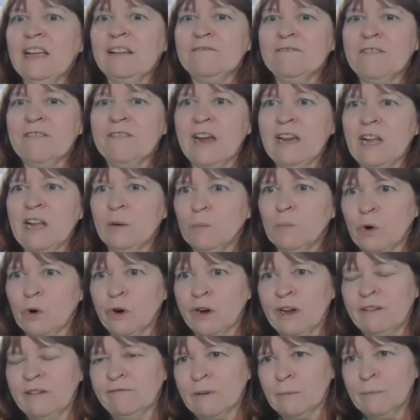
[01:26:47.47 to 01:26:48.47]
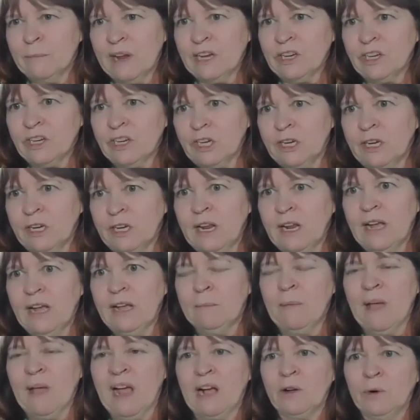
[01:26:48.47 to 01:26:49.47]
and find out more information
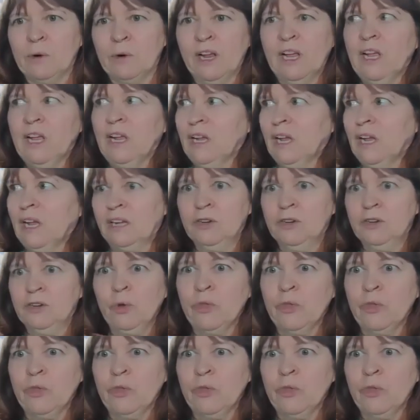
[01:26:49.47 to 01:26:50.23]
about uh,